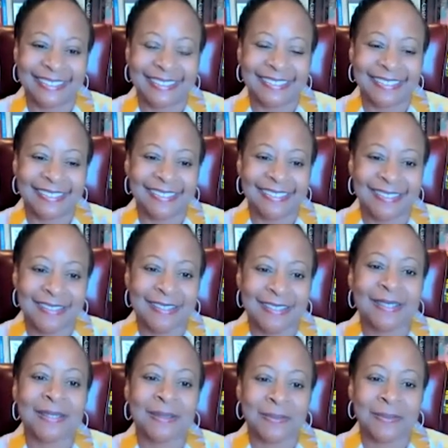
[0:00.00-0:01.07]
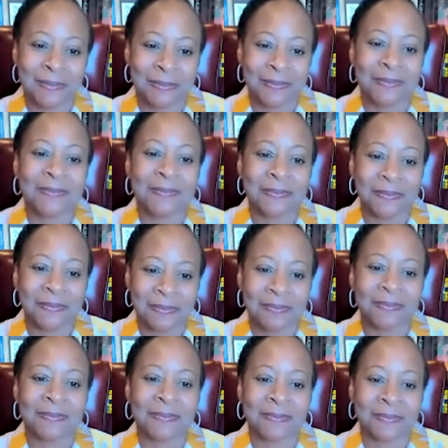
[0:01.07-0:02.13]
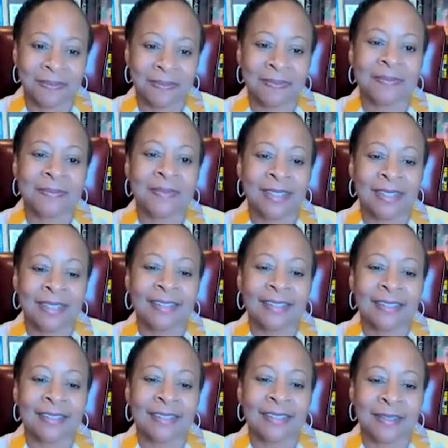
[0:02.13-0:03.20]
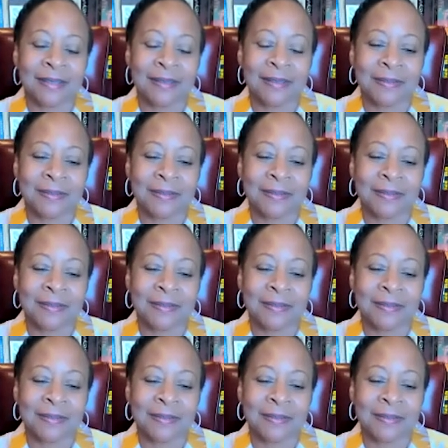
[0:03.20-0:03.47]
(silent)